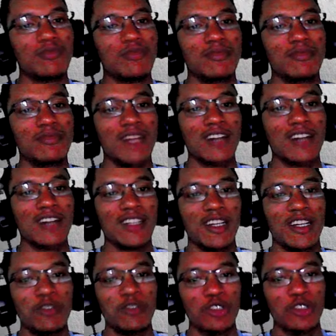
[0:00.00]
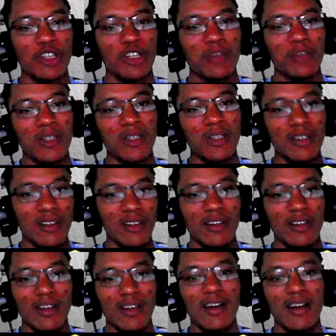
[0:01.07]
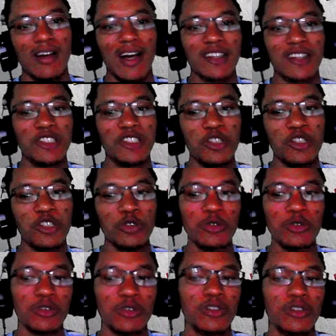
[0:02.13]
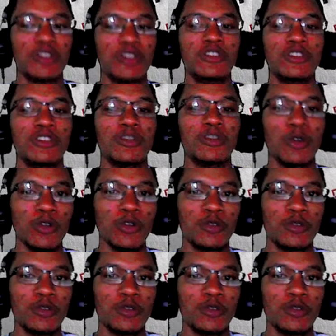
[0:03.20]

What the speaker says: thanks again for joining me. I'll see you tomorrow.